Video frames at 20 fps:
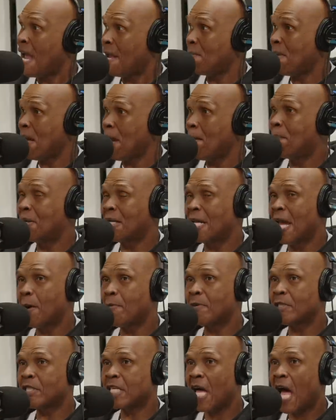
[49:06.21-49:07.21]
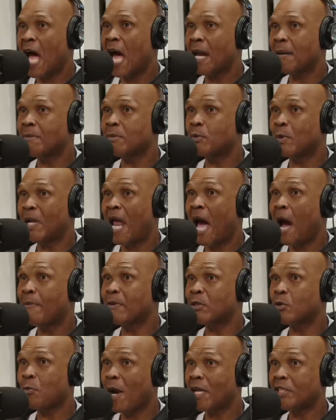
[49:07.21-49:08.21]
Hey man, but it was times when I
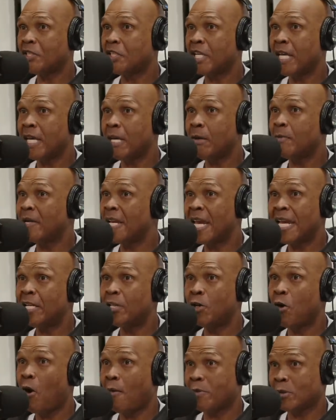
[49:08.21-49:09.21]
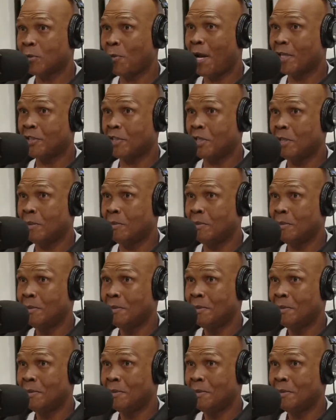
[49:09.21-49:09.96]
was watching him when he didn't know I was watching him.